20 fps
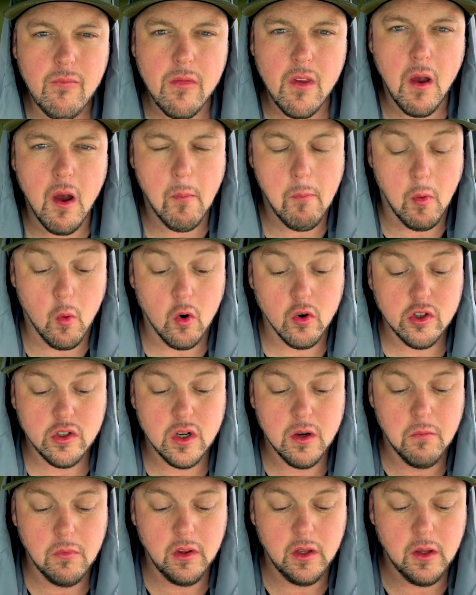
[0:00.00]
a
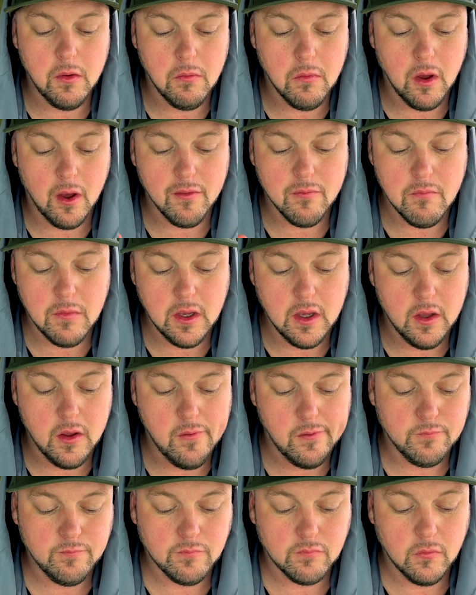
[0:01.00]
portion of me
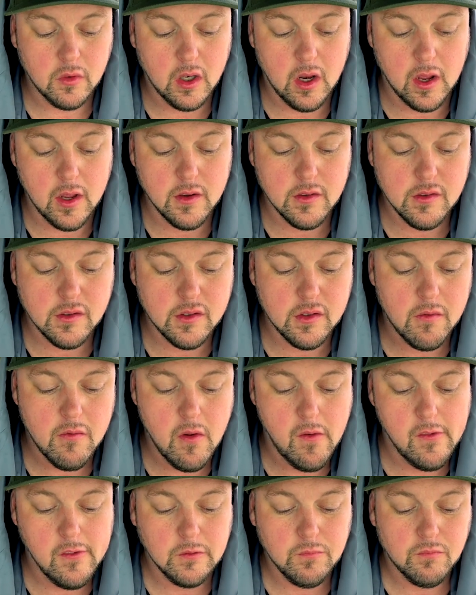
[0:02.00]
does
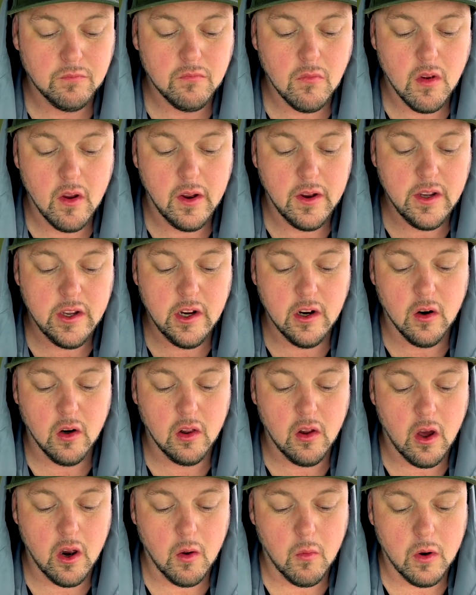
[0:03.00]
hear a
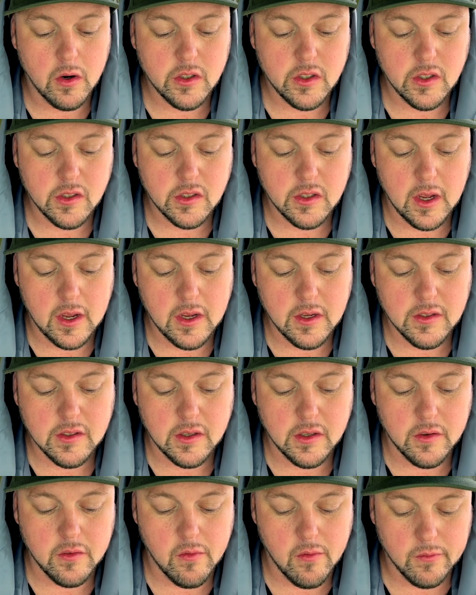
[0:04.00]
lot of what she says,
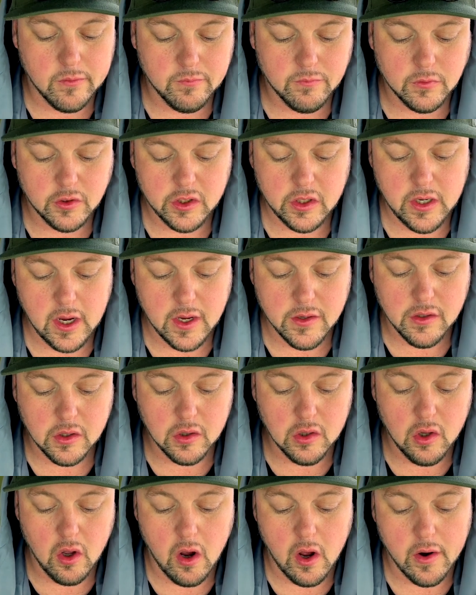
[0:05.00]
and she has a
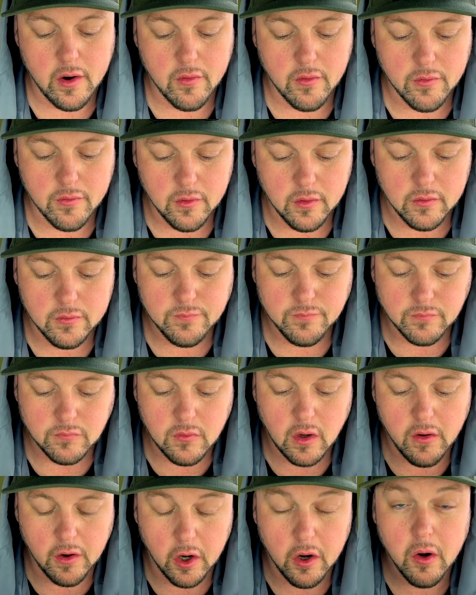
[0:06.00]
lot of
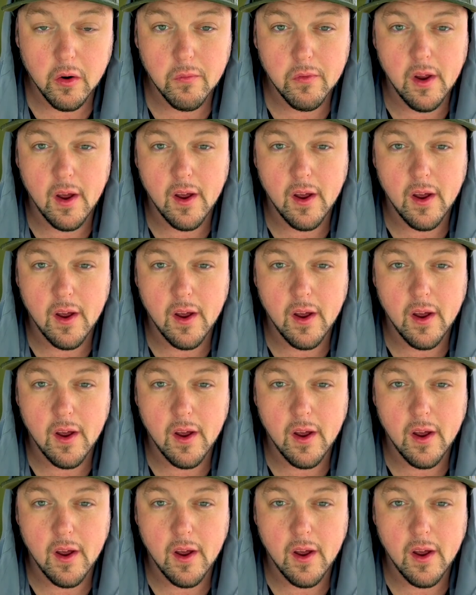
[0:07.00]
good